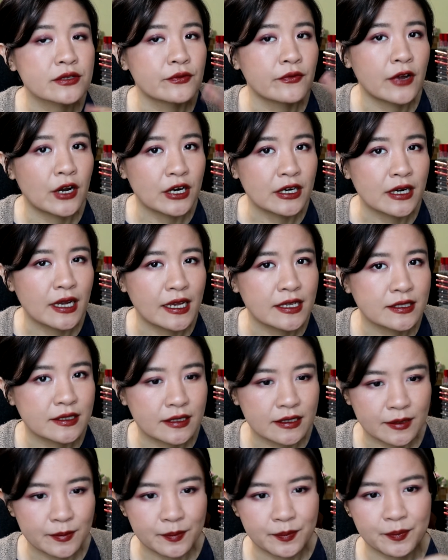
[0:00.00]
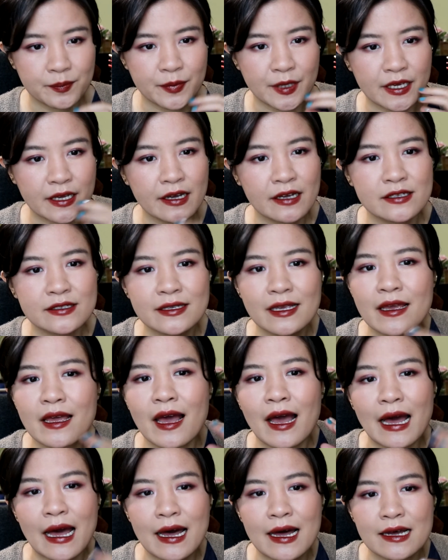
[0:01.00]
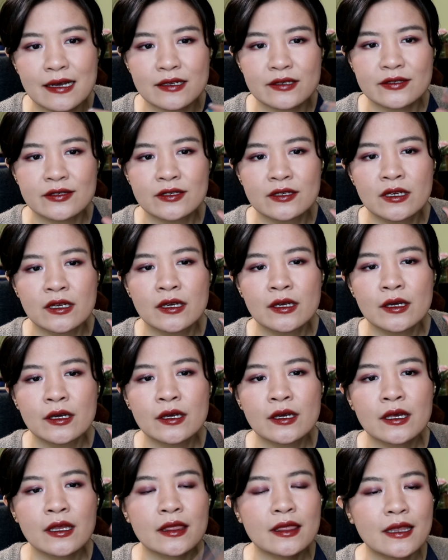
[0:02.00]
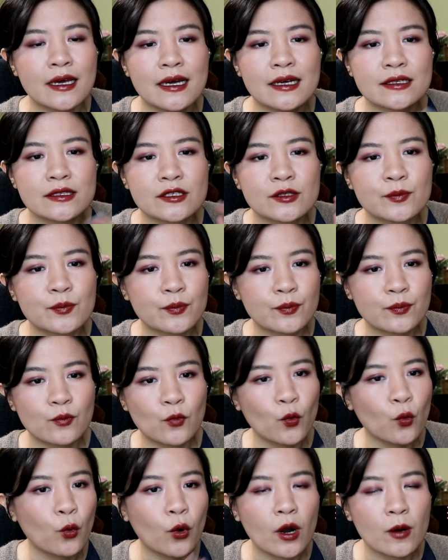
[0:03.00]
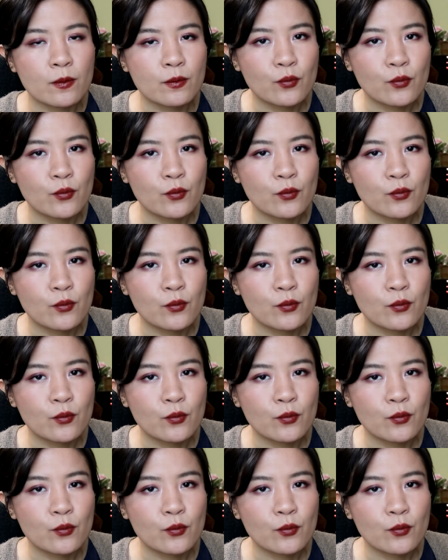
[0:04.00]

very nicely because it has that warm